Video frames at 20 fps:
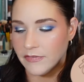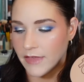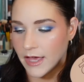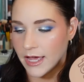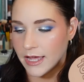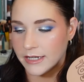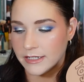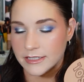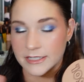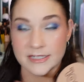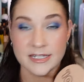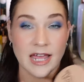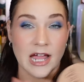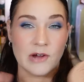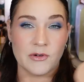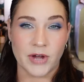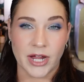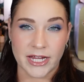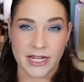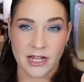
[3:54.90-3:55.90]
that is
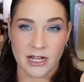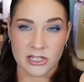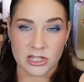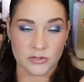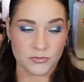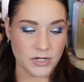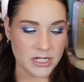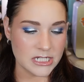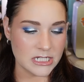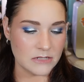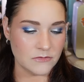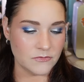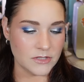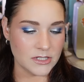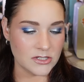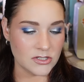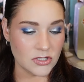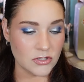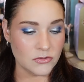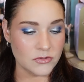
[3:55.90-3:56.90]
how I got the rest of
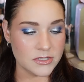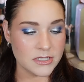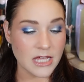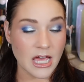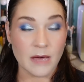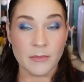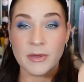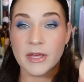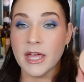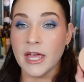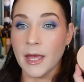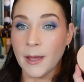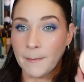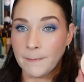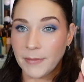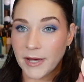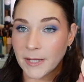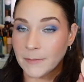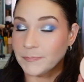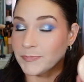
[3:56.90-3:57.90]
this used up.
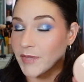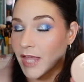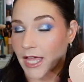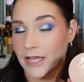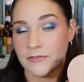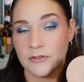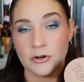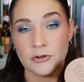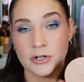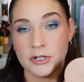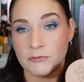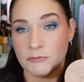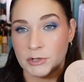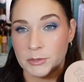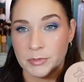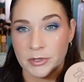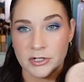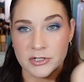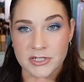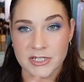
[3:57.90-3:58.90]
But I've already
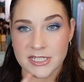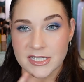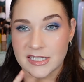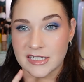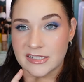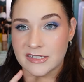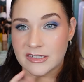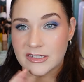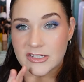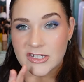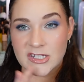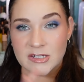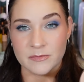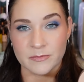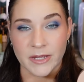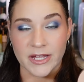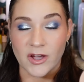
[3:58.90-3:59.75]
repurchased this. This is my